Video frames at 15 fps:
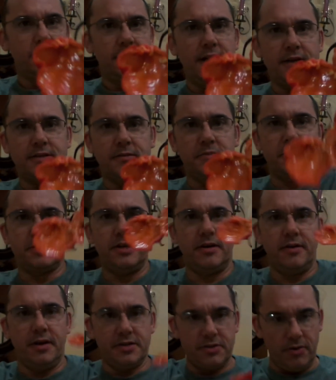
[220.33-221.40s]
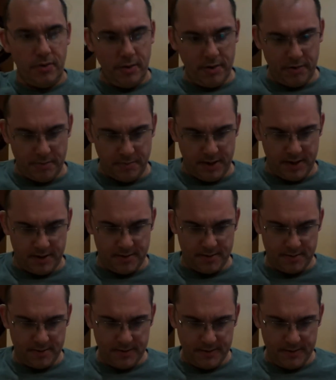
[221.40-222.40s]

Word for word: That's some serious oil, man.